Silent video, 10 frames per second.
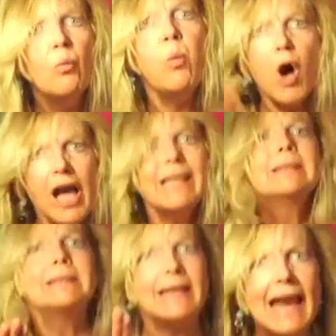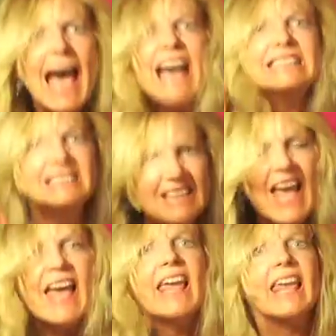What did I
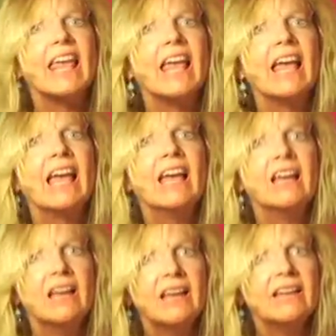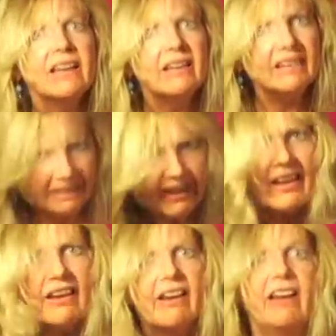say? Yeah.